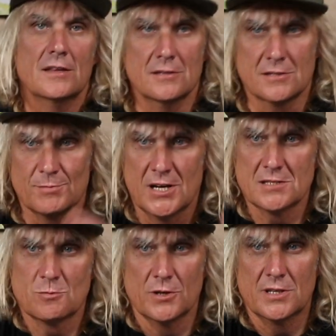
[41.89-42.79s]
This
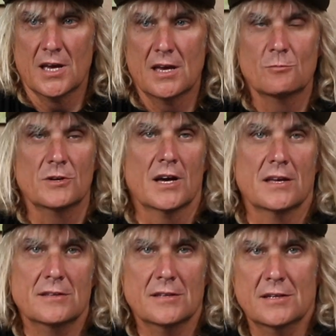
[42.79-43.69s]
last weekend we
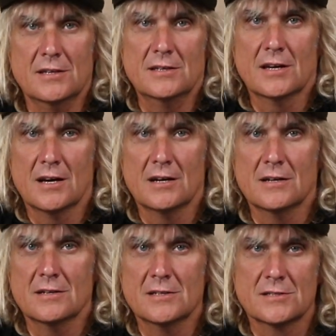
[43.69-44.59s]
had
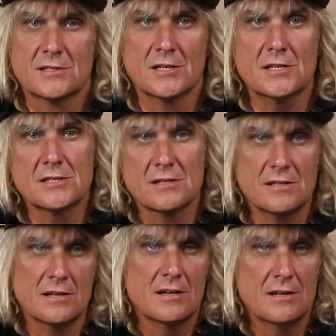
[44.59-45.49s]
the
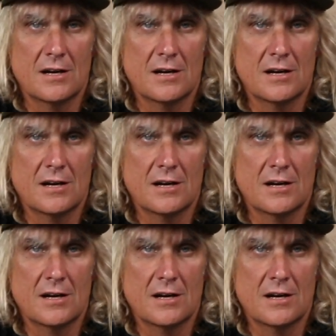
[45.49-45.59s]
season